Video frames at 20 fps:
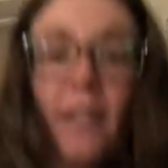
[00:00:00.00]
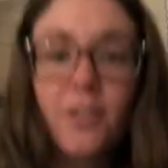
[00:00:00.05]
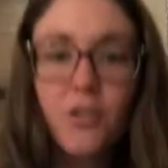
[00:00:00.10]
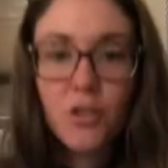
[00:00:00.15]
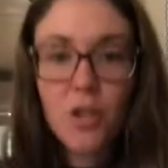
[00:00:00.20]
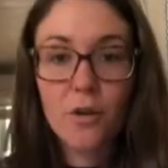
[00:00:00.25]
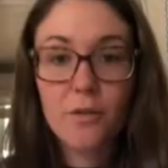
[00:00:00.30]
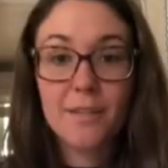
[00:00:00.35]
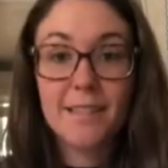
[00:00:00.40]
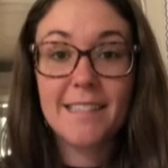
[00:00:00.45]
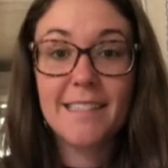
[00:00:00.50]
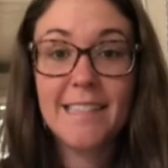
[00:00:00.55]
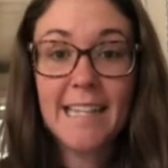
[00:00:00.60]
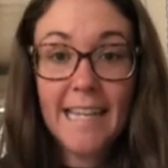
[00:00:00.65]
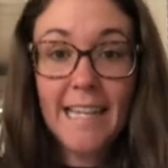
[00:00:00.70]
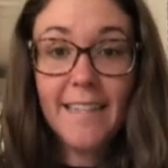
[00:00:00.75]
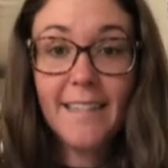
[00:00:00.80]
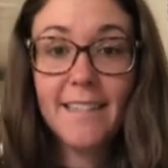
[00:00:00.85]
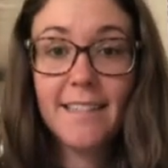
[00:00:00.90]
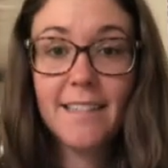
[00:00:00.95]
So
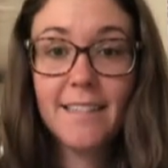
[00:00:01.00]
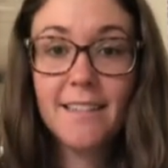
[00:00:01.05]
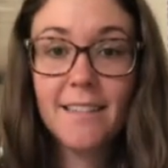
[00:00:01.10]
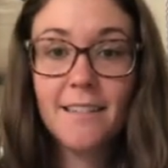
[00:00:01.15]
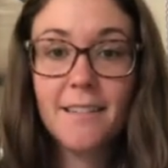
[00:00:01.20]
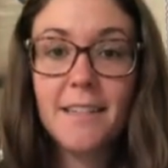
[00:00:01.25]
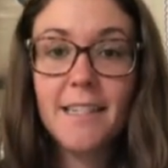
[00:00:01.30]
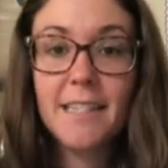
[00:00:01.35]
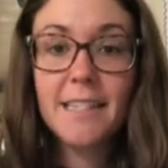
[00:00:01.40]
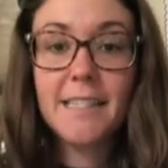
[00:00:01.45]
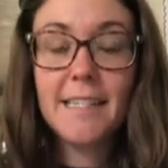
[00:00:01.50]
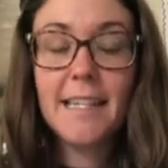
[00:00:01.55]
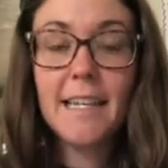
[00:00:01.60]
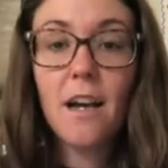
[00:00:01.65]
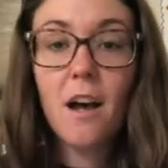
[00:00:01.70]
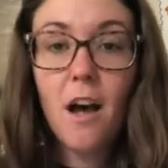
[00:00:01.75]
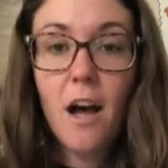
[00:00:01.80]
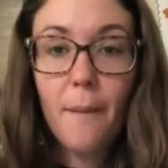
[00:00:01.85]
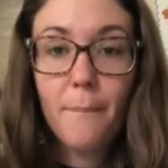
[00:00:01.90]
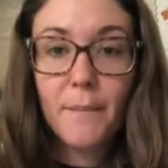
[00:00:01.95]
sit is the
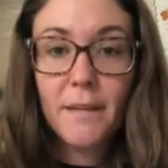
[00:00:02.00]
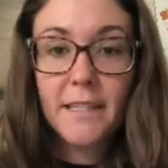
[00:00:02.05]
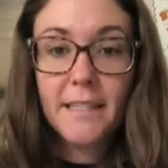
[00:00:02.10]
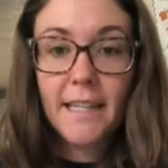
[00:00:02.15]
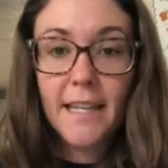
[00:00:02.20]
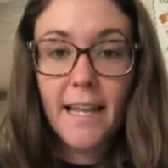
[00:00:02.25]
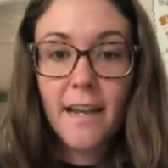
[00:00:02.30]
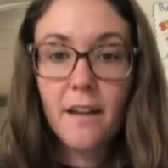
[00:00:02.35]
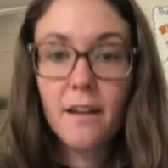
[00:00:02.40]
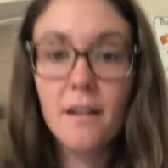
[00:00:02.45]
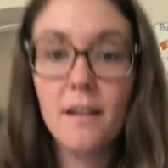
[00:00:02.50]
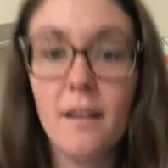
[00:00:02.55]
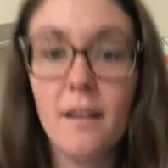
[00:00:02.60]
opposite